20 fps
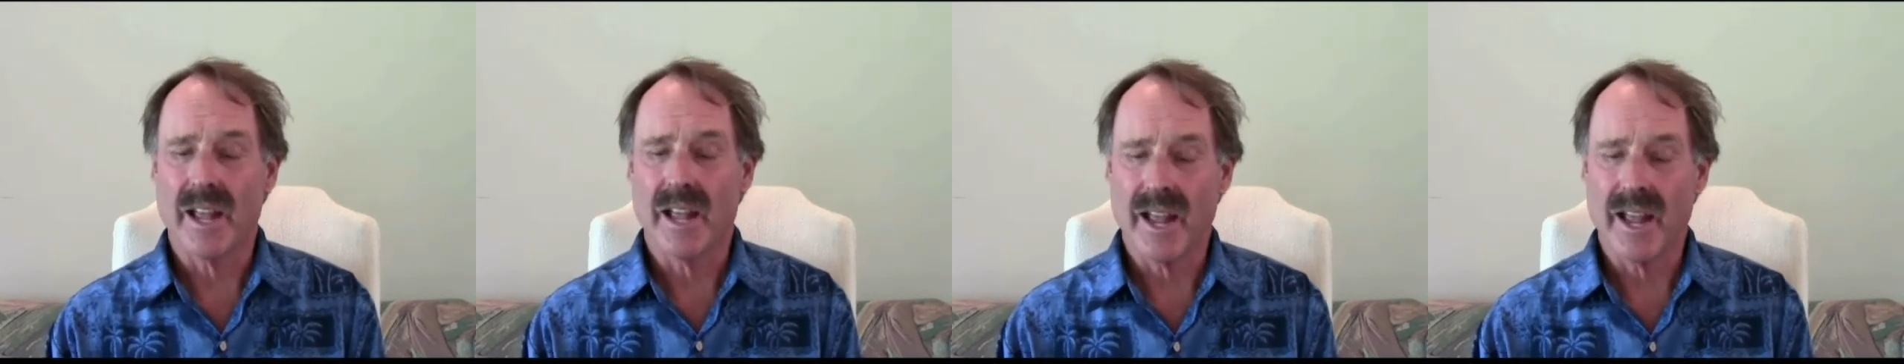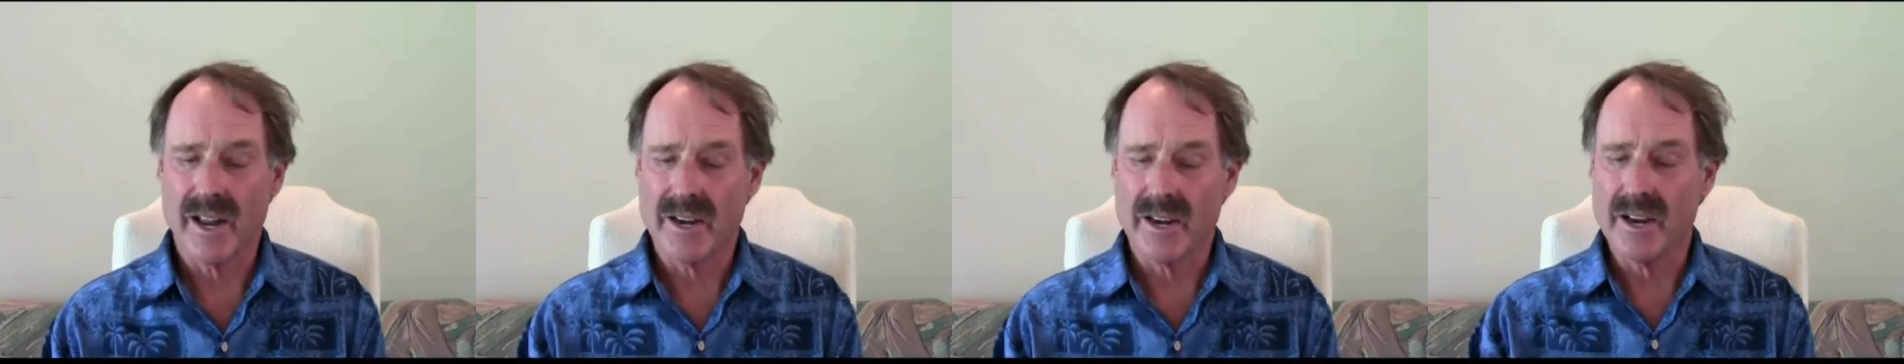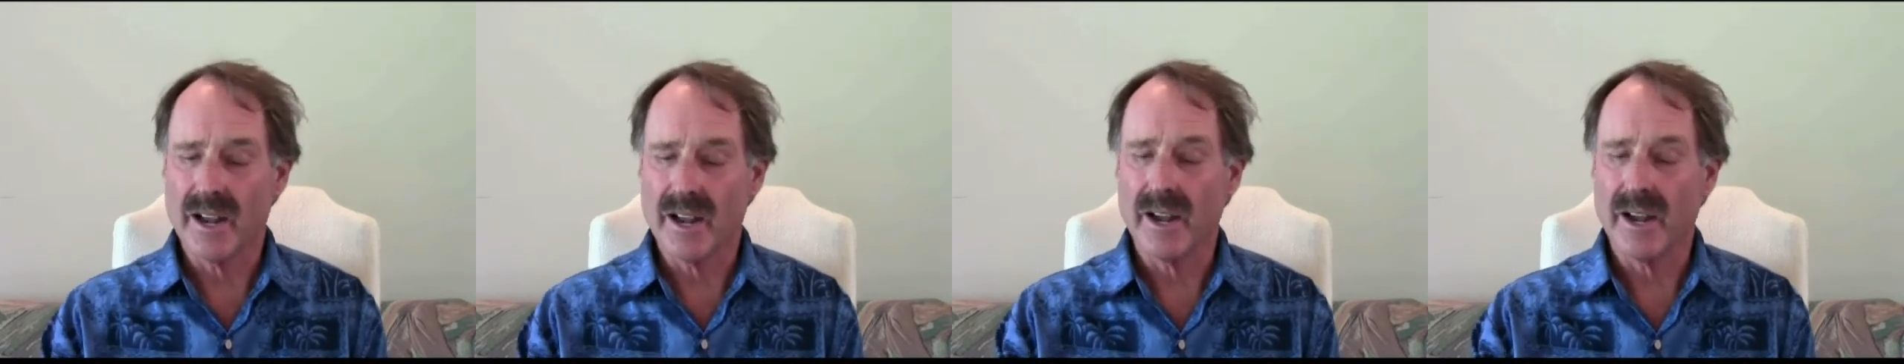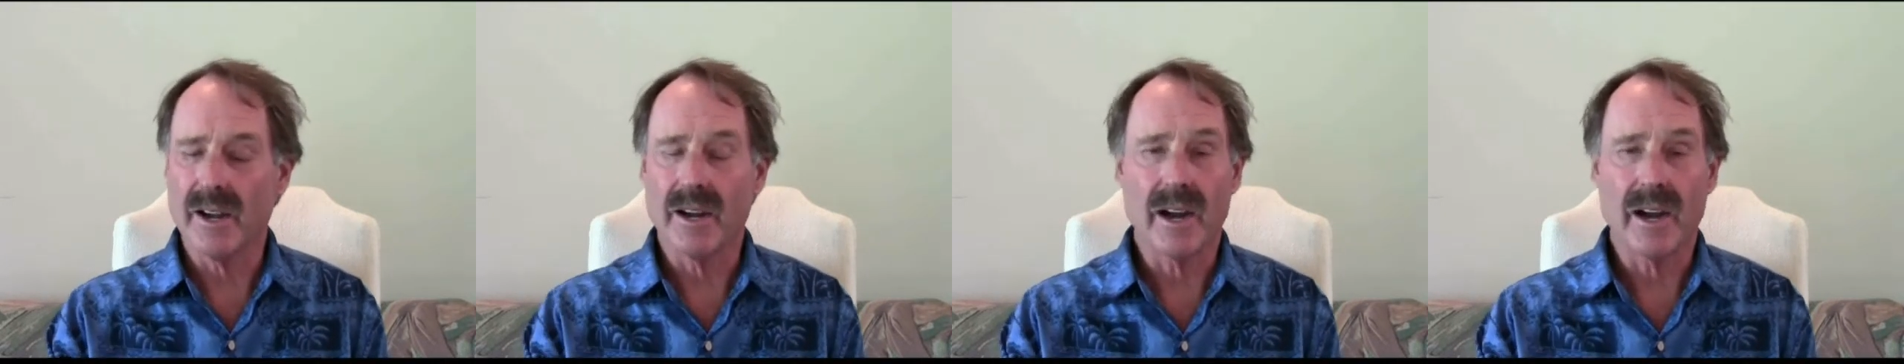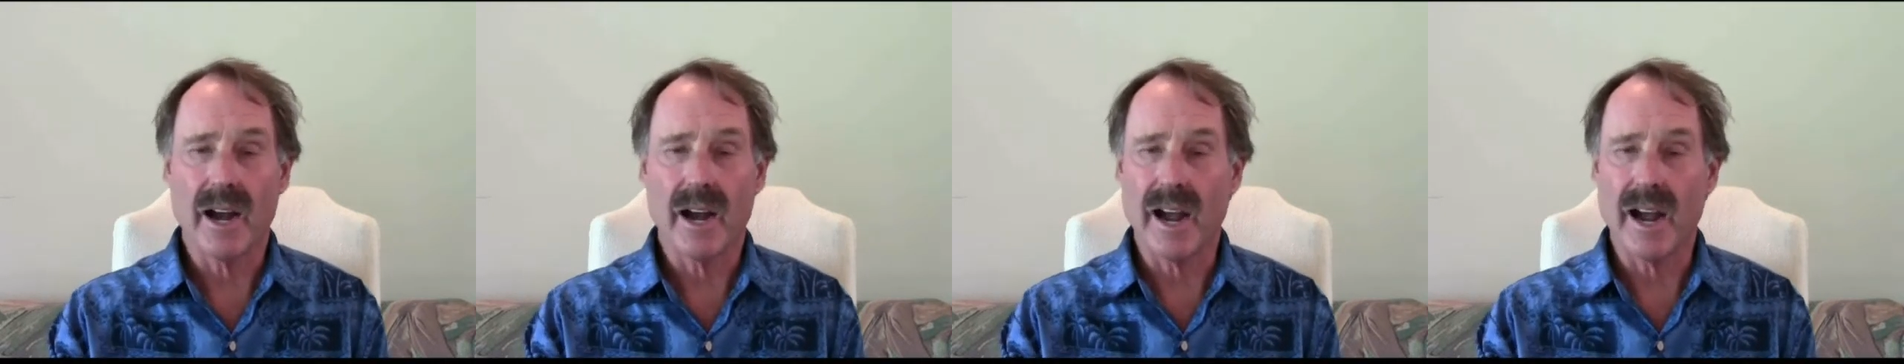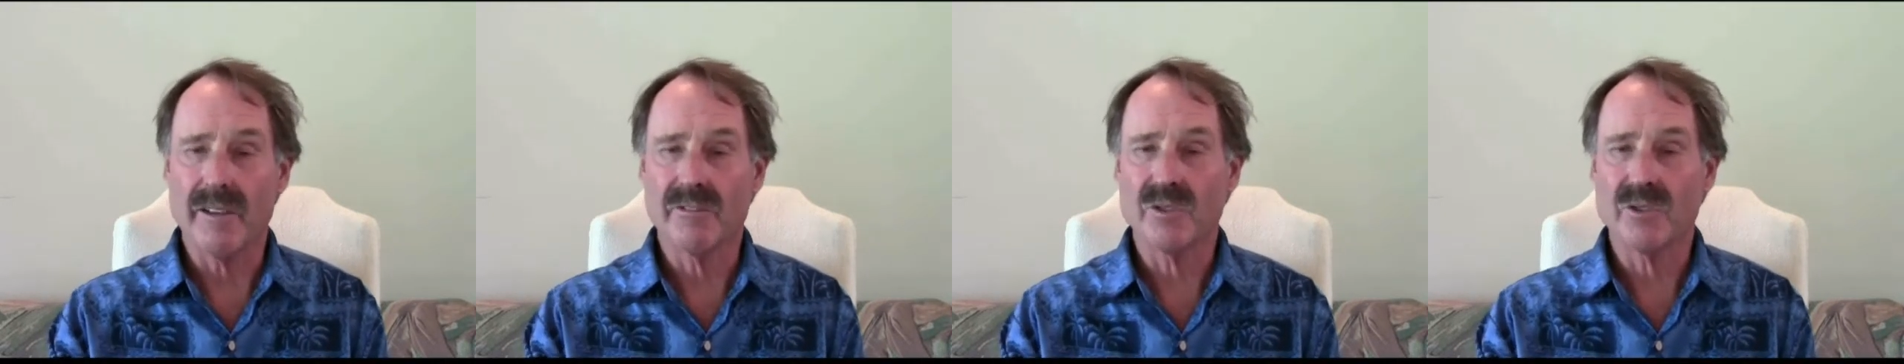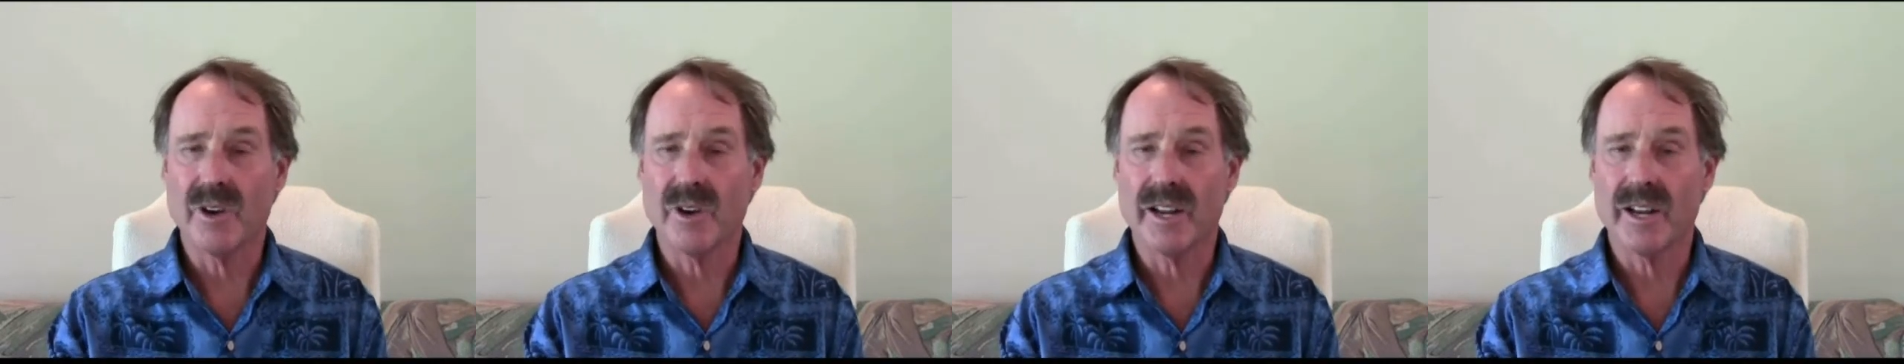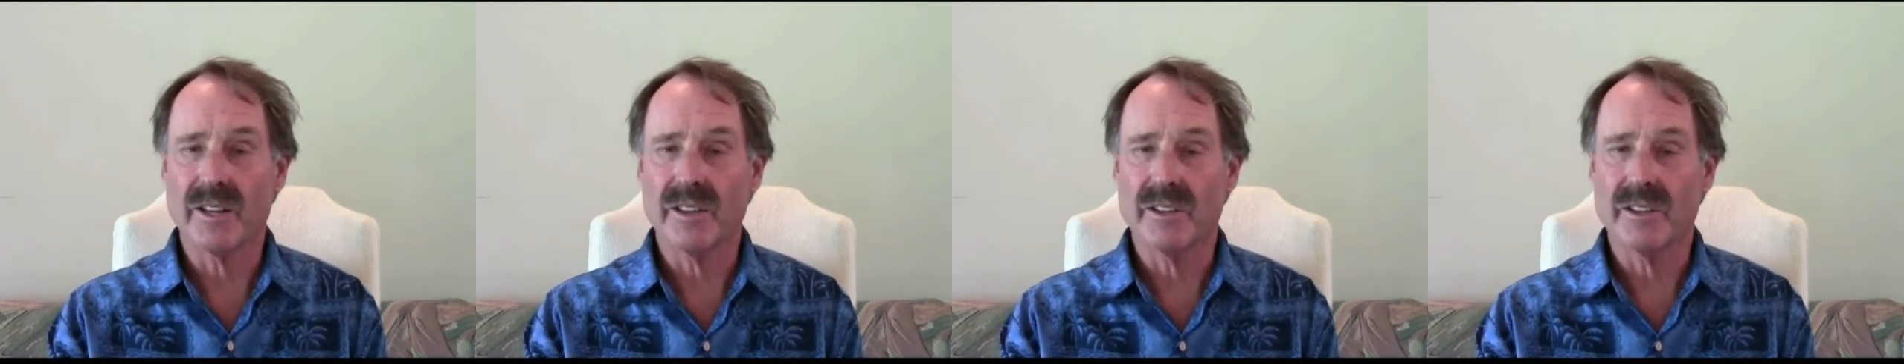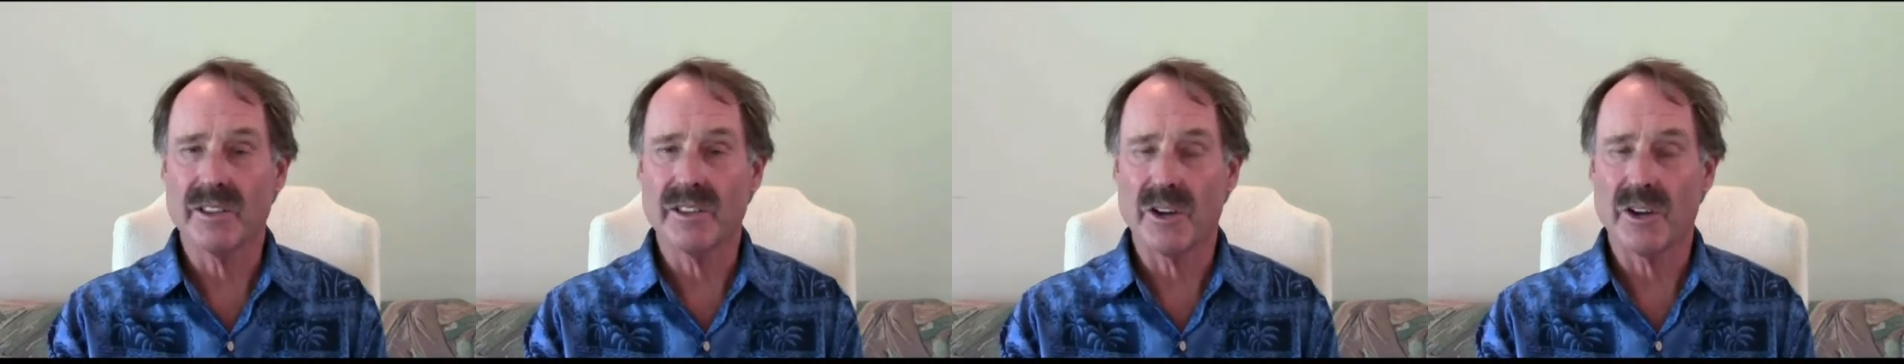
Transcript: and I've trained